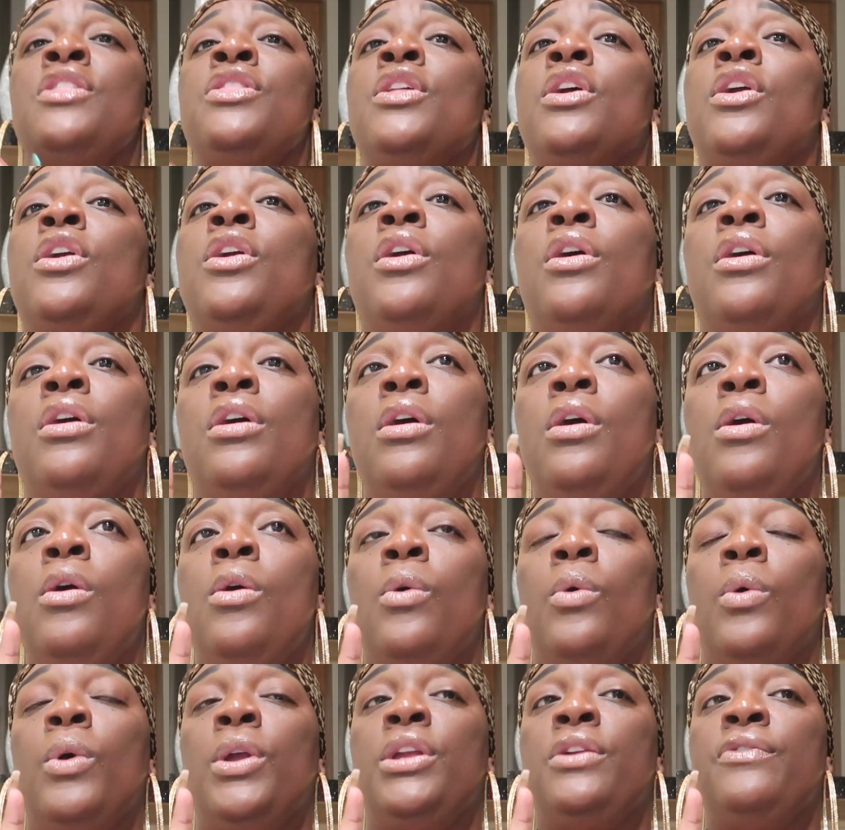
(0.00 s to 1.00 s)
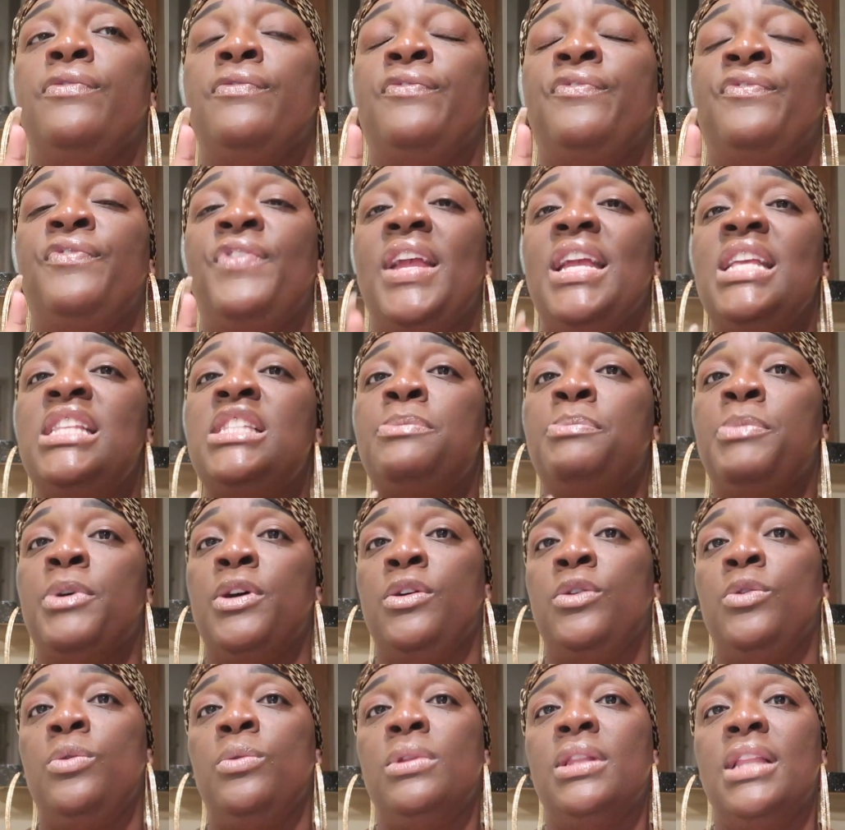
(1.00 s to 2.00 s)
the girl on
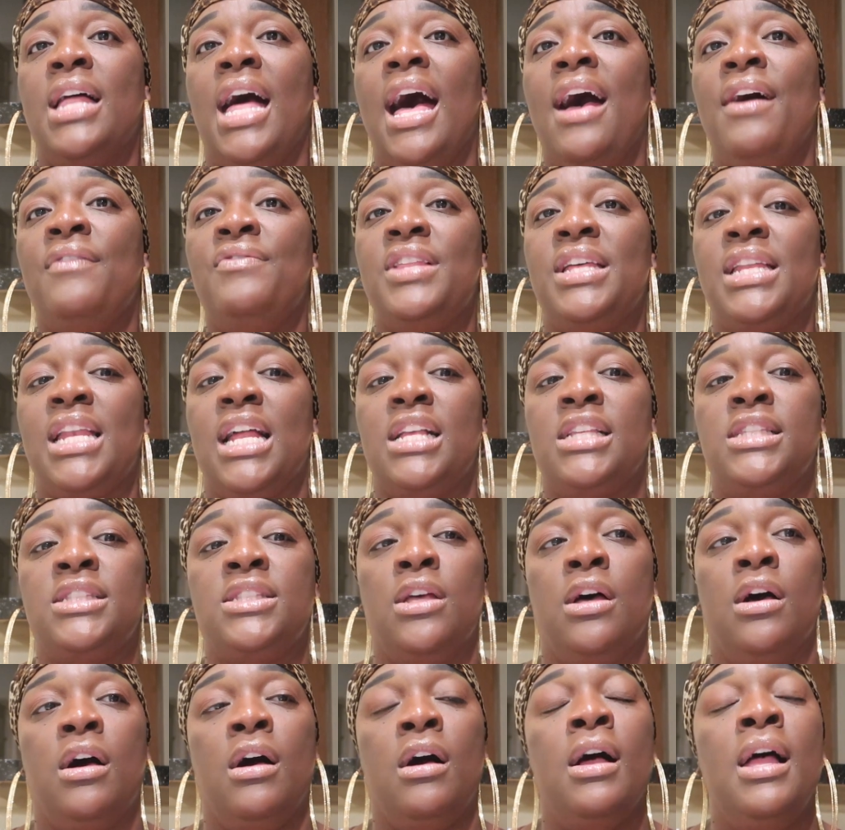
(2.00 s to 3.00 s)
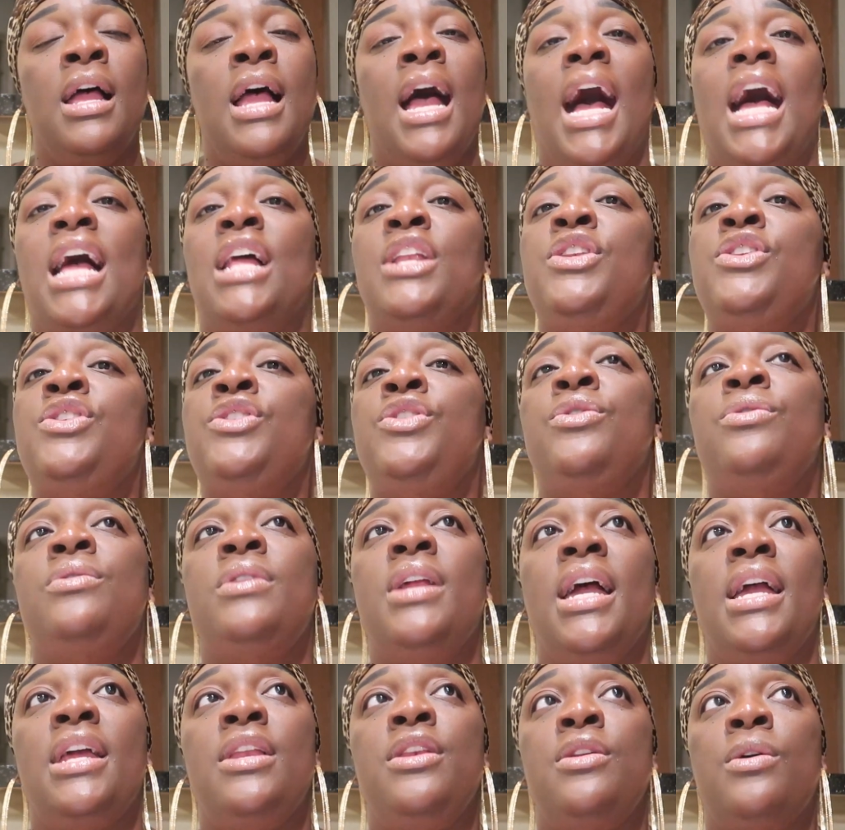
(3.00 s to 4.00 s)
Facebook who live that I saw, I do
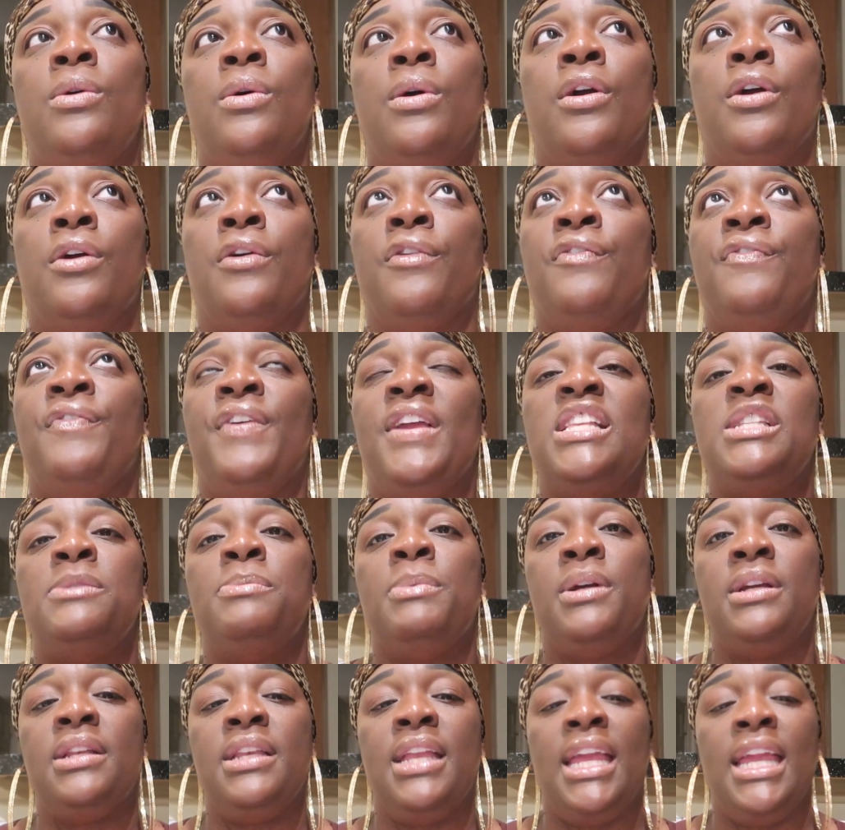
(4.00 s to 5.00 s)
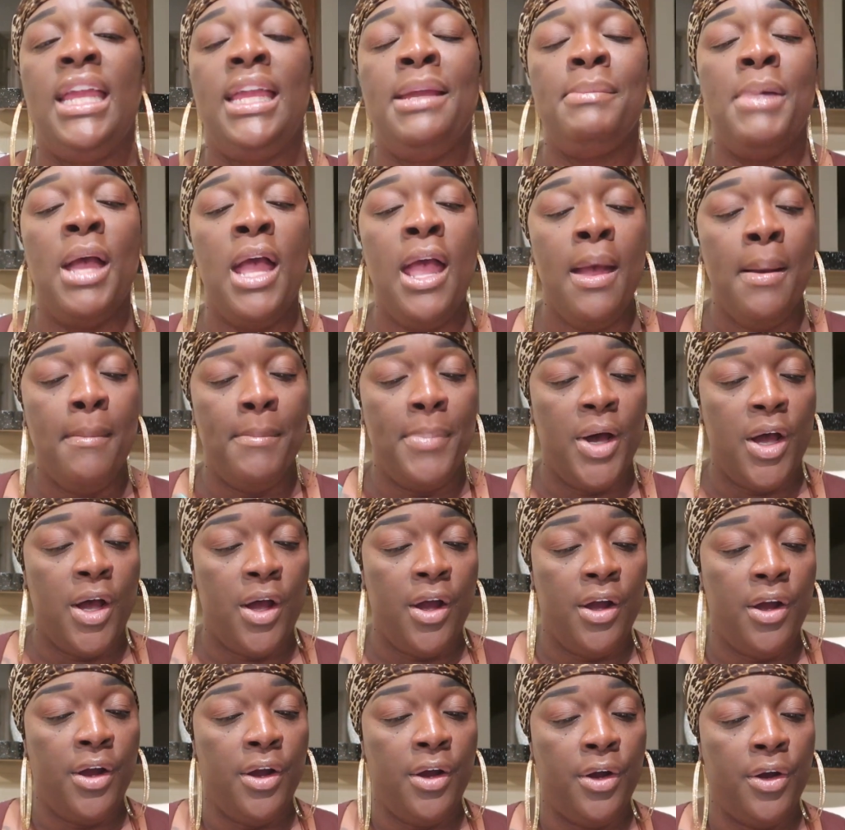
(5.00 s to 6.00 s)
not know her Facebook name,
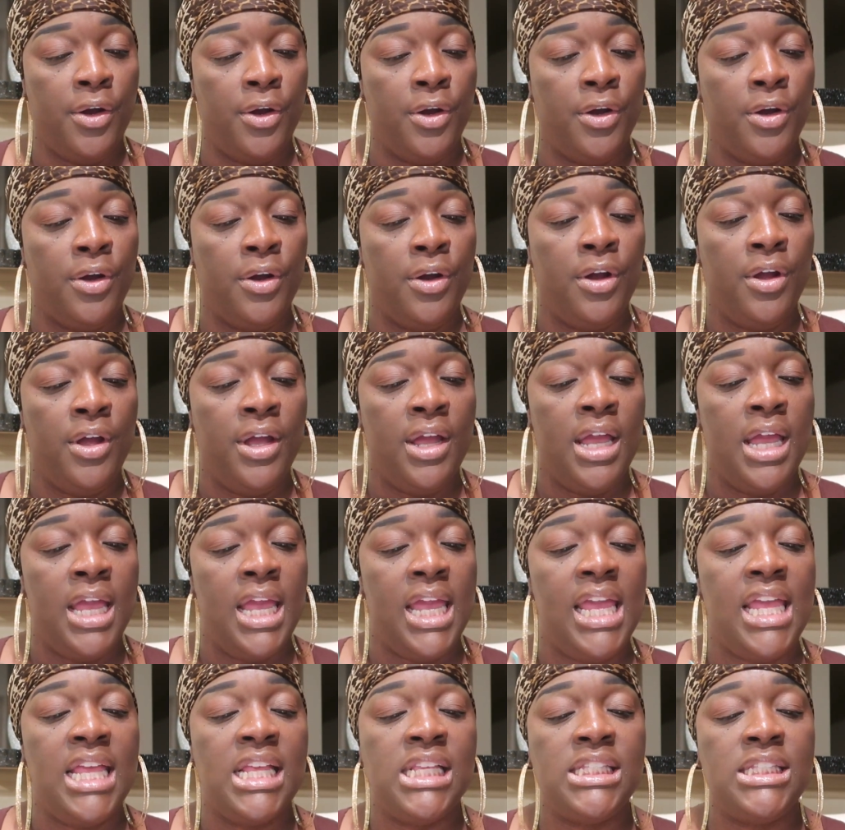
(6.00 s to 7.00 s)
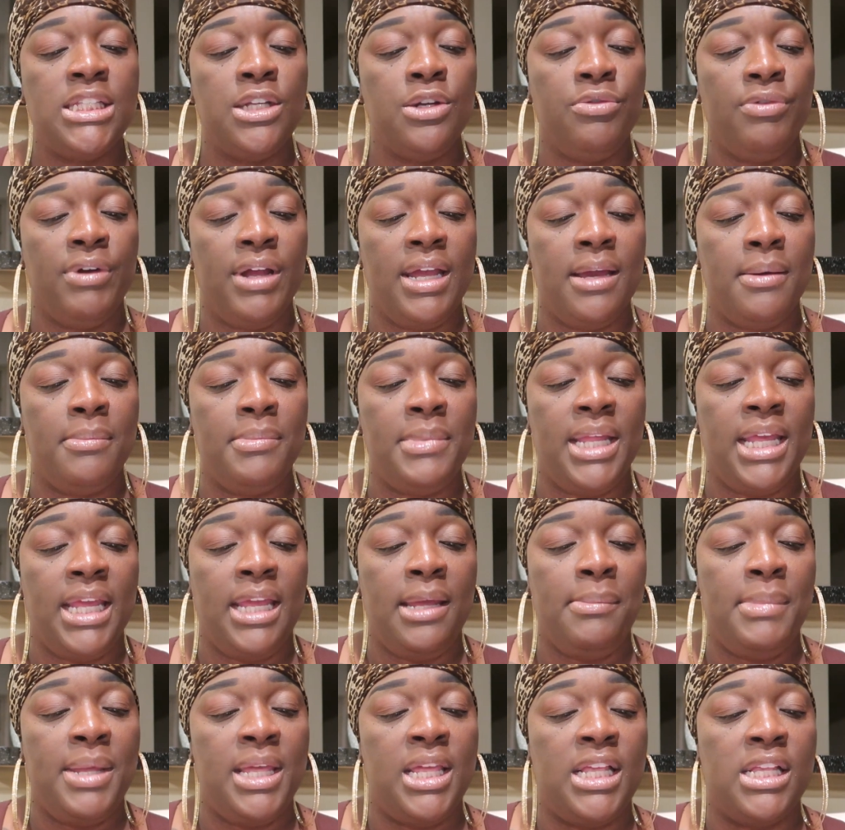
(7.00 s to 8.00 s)
but her Instagram
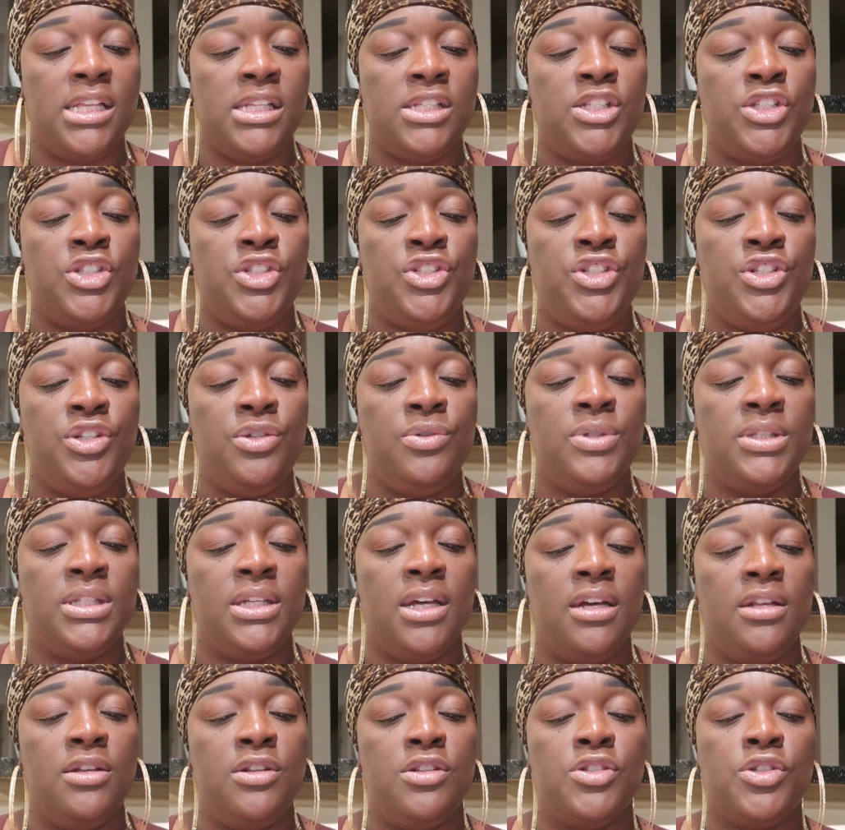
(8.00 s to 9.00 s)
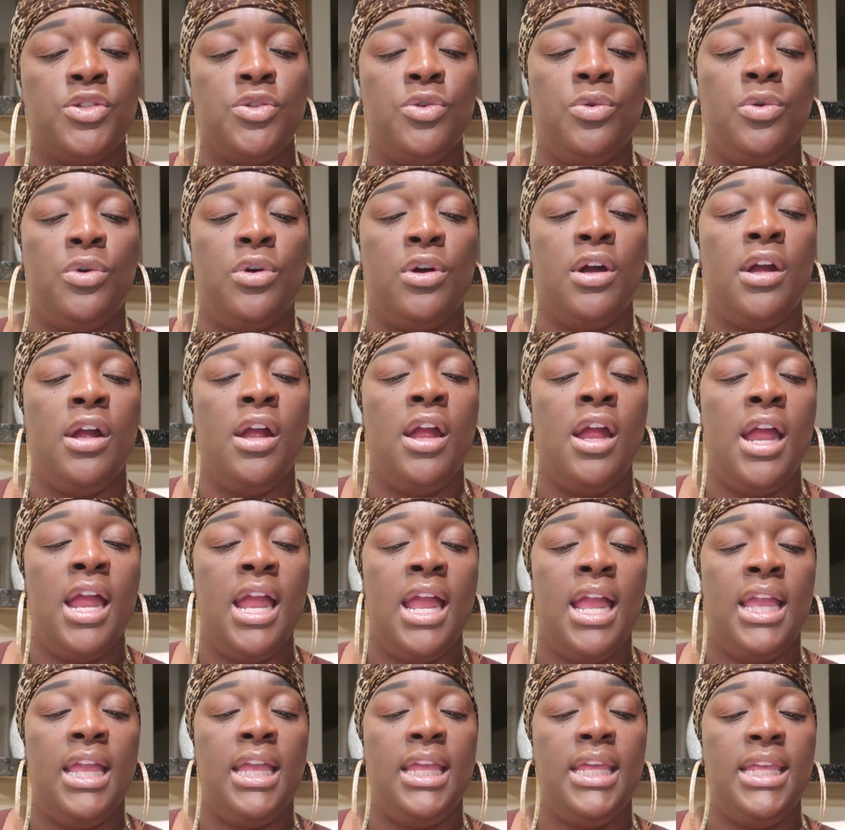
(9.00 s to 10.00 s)
name is
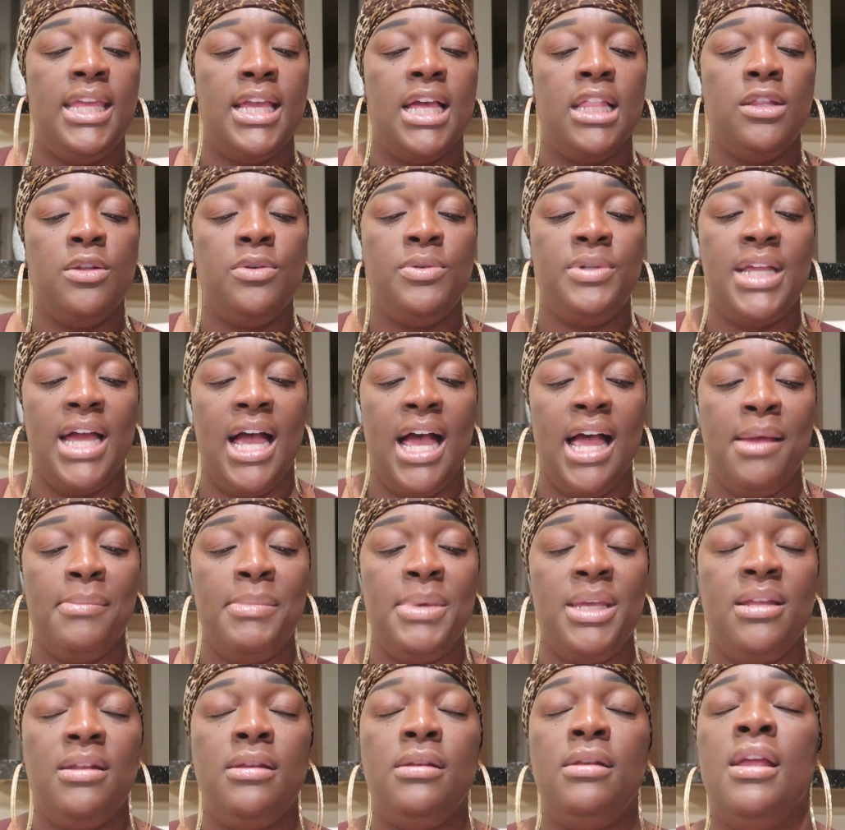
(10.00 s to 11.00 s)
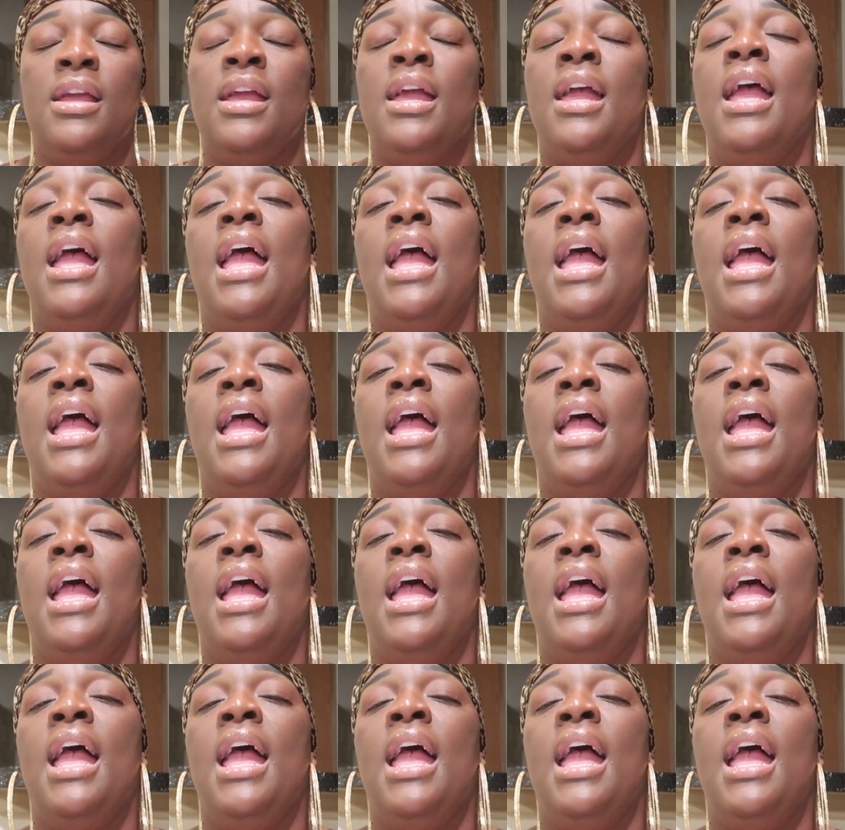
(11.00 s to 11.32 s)
juice_yellow diamond,